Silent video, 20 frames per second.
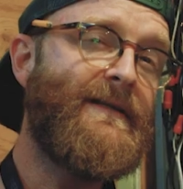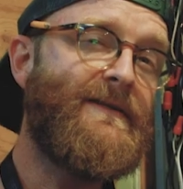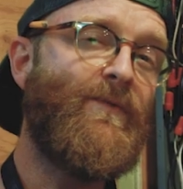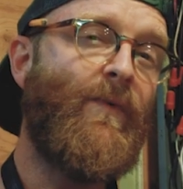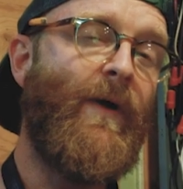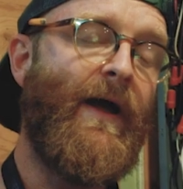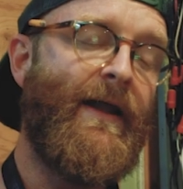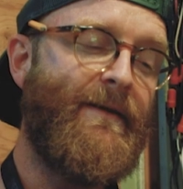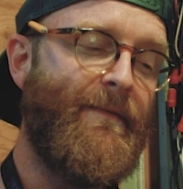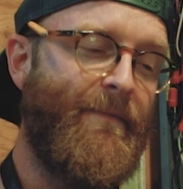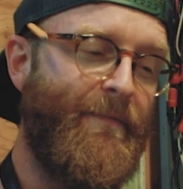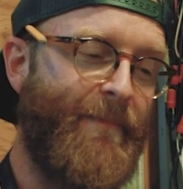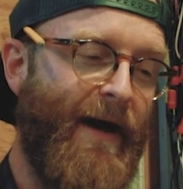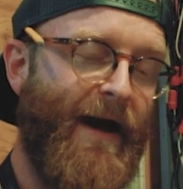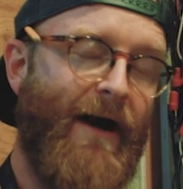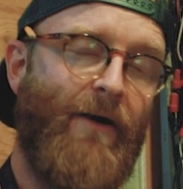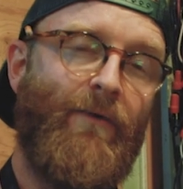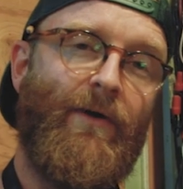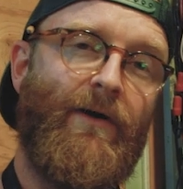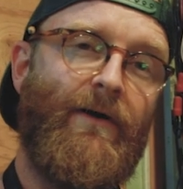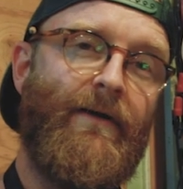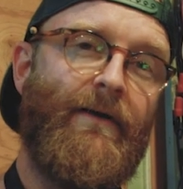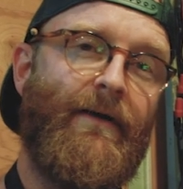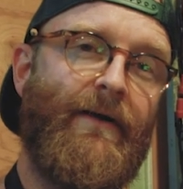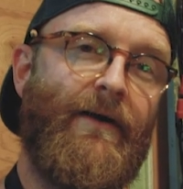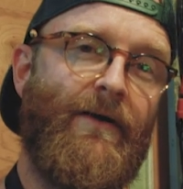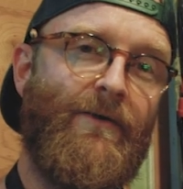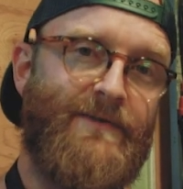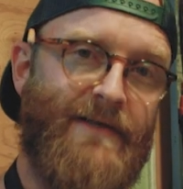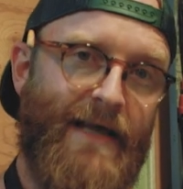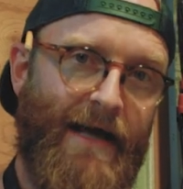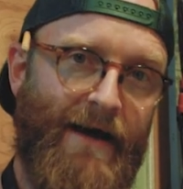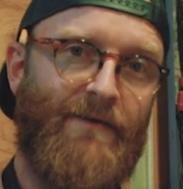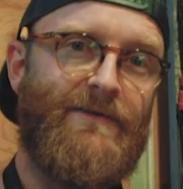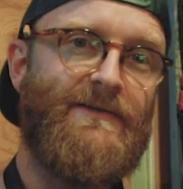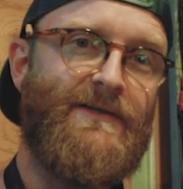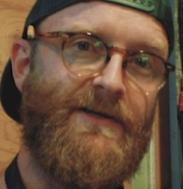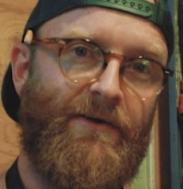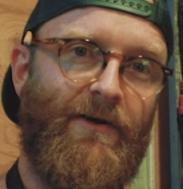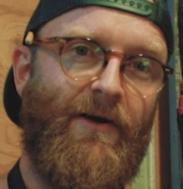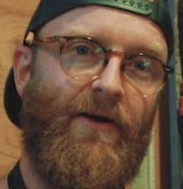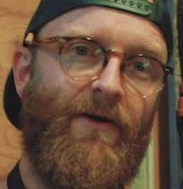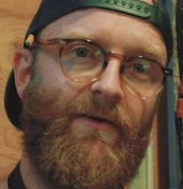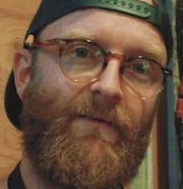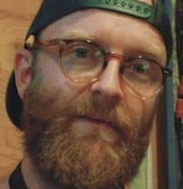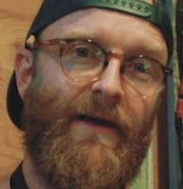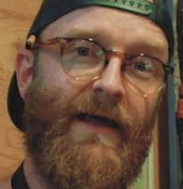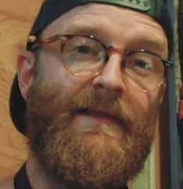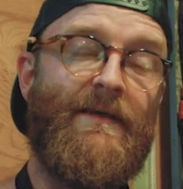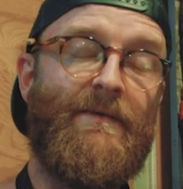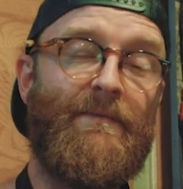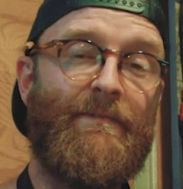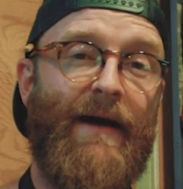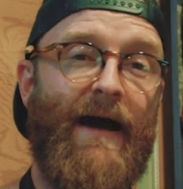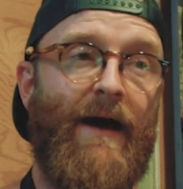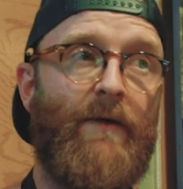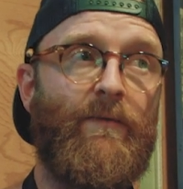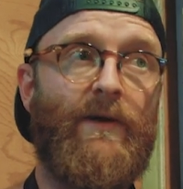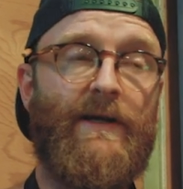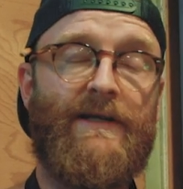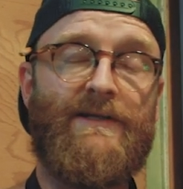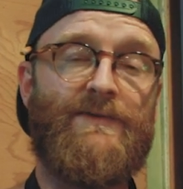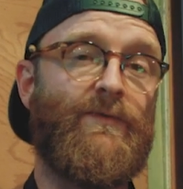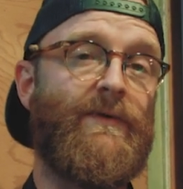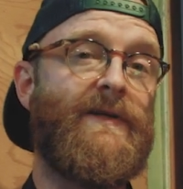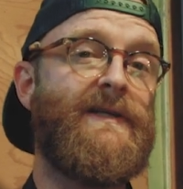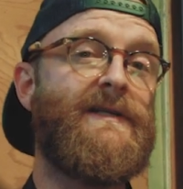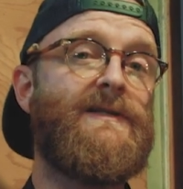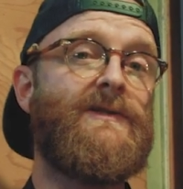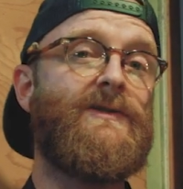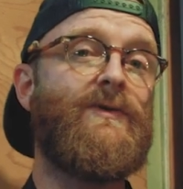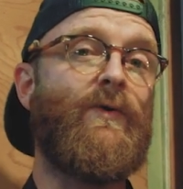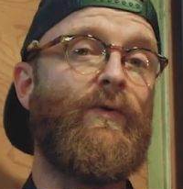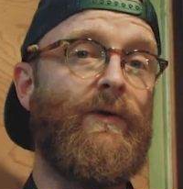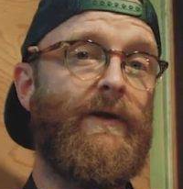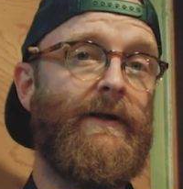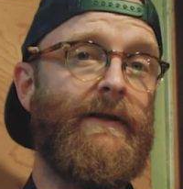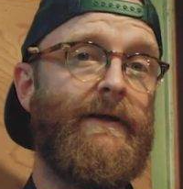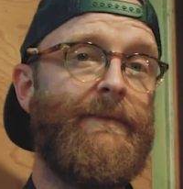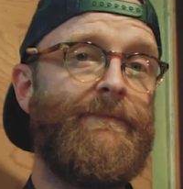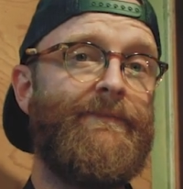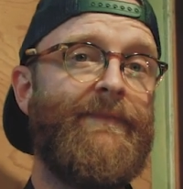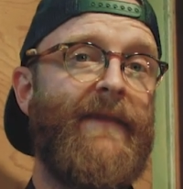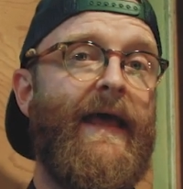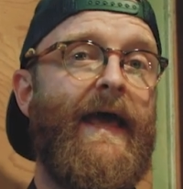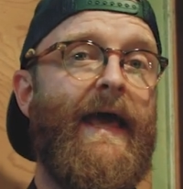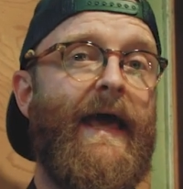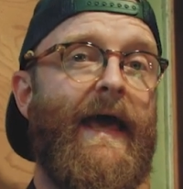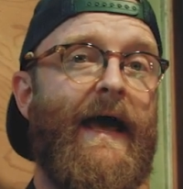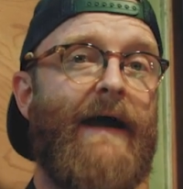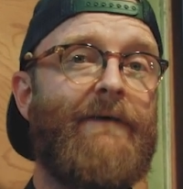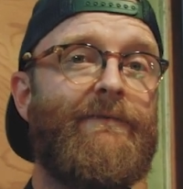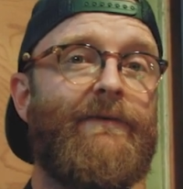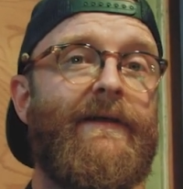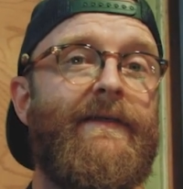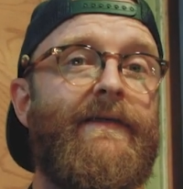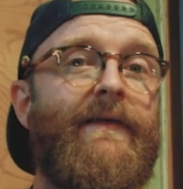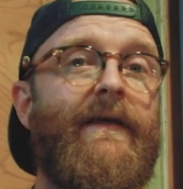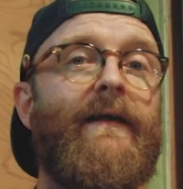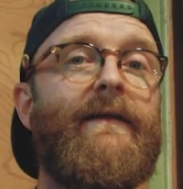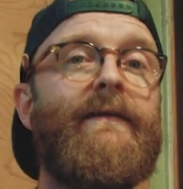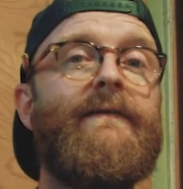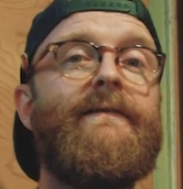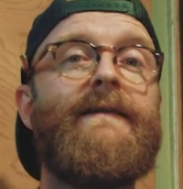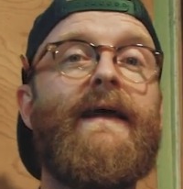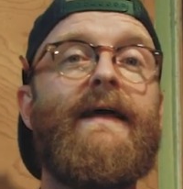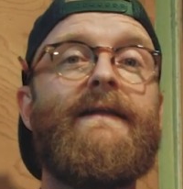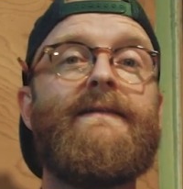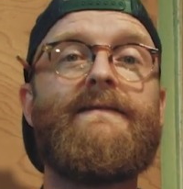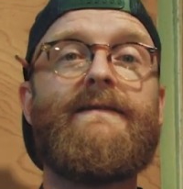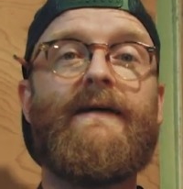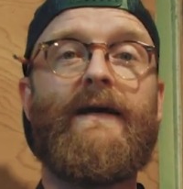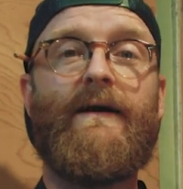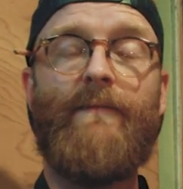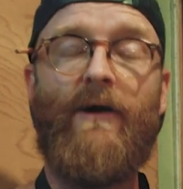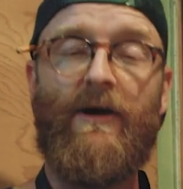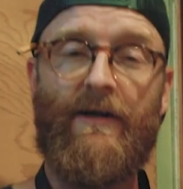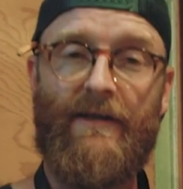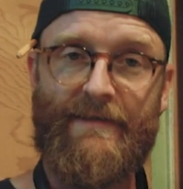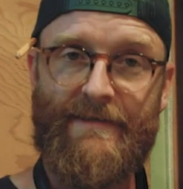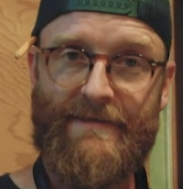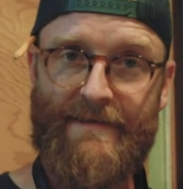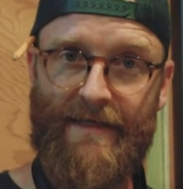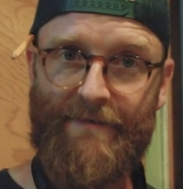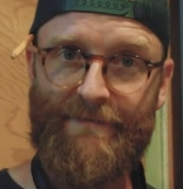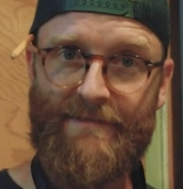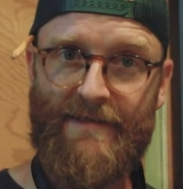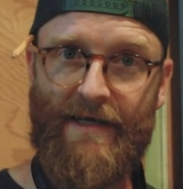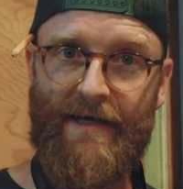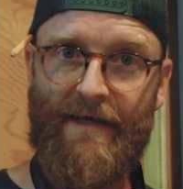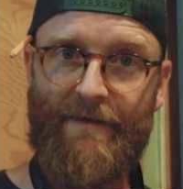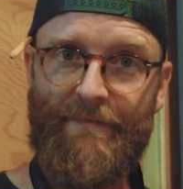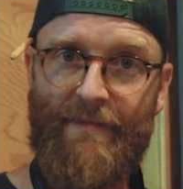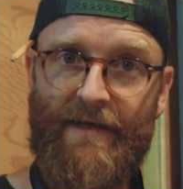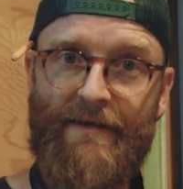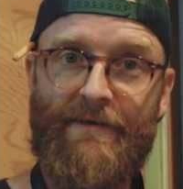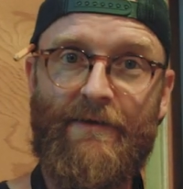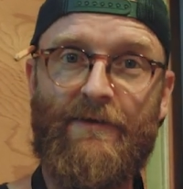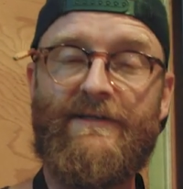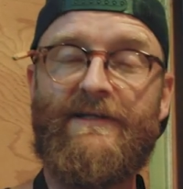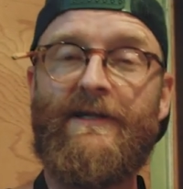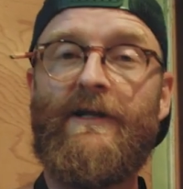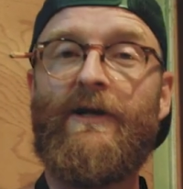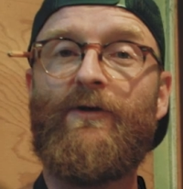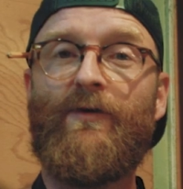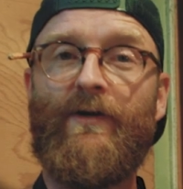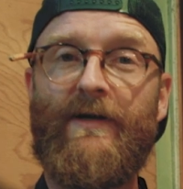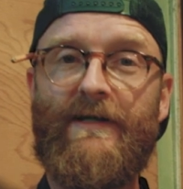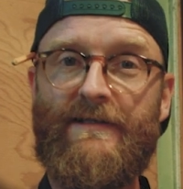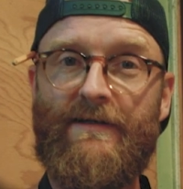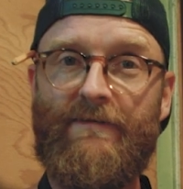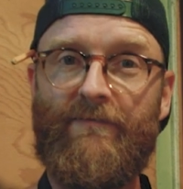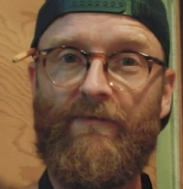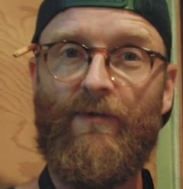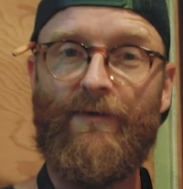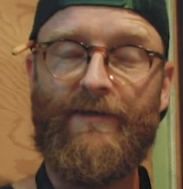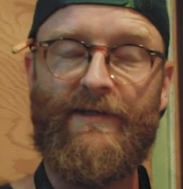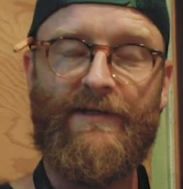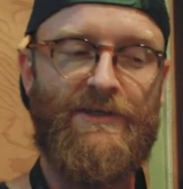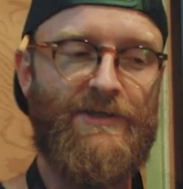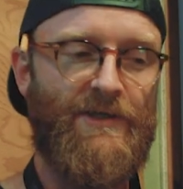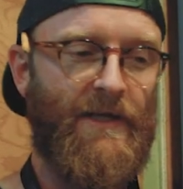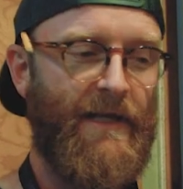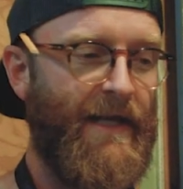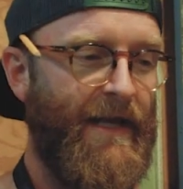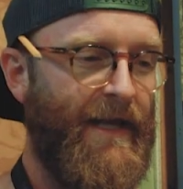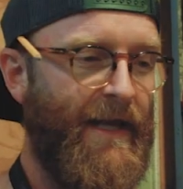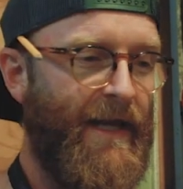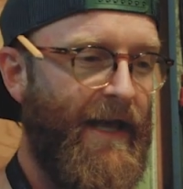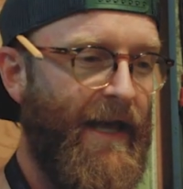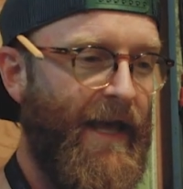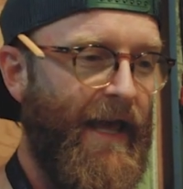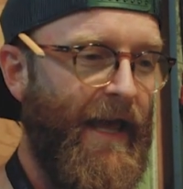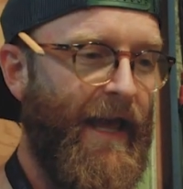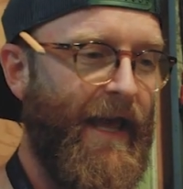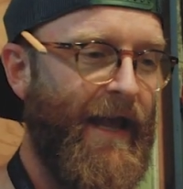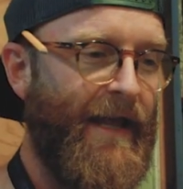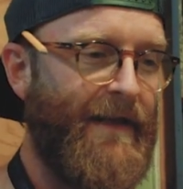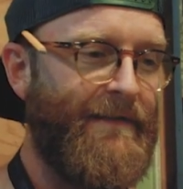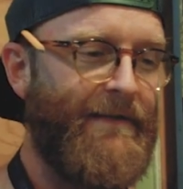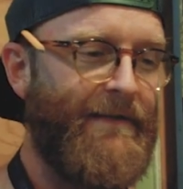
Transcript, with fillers: when power goes out to your home and then power is restored everything tends to come on at the same time and there's an increase in voltage. And